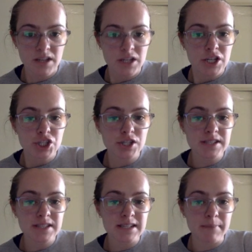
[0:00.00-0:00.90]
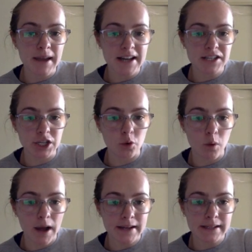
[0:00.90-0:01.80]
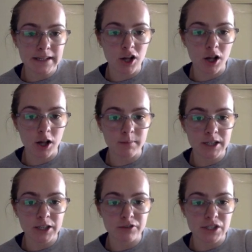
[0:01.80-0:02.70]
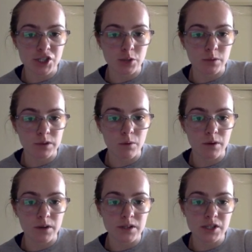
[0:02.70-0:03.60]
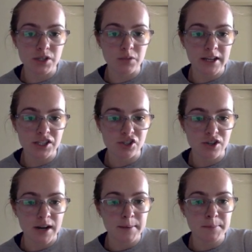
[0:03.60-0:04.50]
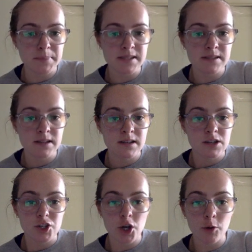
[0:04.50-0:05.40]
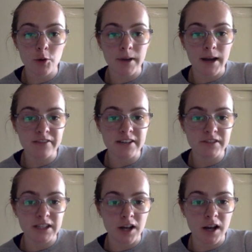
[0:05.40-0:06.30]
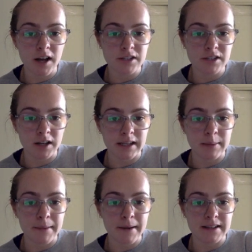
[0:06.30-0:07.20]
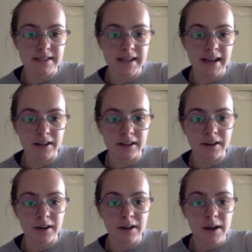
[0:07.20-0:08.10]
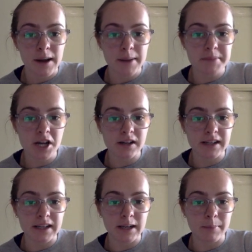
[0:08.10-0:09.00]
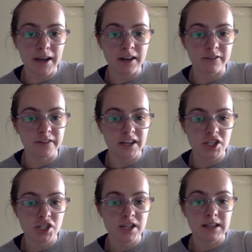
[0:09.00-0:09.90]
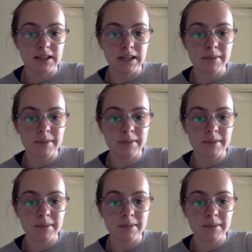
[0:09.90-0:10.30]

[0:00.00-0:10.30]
Just imagine a quiet, calming creature with orange and white stripes. Nope, I'm definitely not talking about a tiger. I'm talking about a fish. Let me